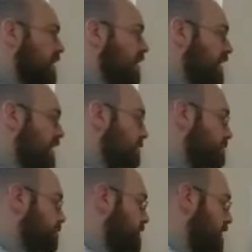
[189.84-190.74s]

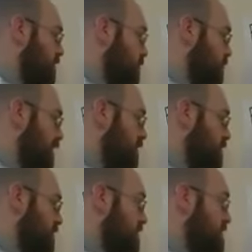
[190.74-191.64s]
if I write
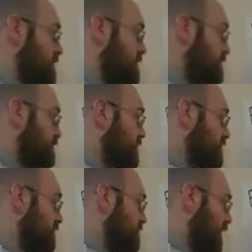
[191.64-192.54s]
16
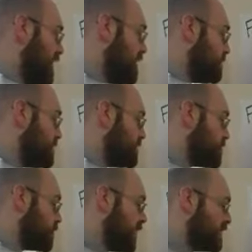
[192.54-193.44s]
on top,
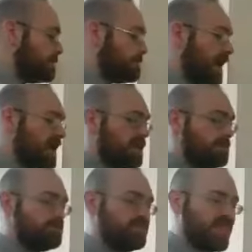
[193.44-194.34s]
0 on the
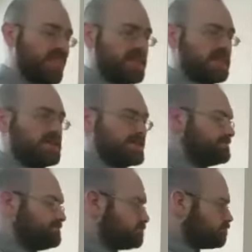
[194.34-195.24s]
bottom,
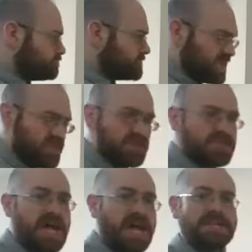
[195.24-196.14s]
there's
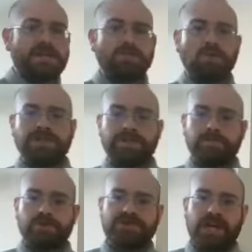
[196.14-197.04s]
not any real
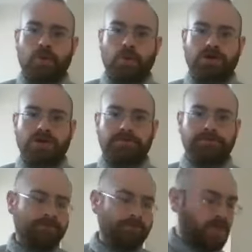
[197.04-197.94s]
numbers that work.
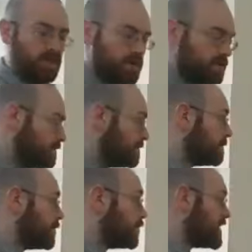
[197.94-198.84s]

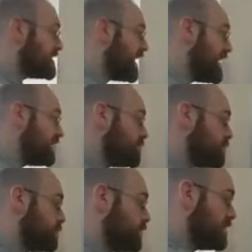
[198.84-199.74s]
But what I can
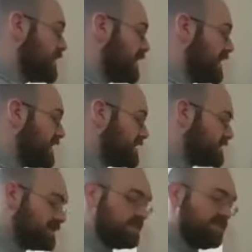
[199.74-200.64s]
do
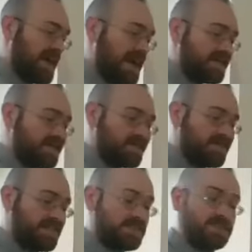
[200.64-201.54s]
is find
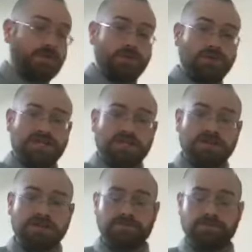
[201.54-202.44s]
the
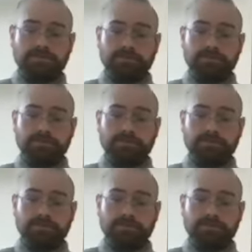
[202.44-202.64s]
solutions,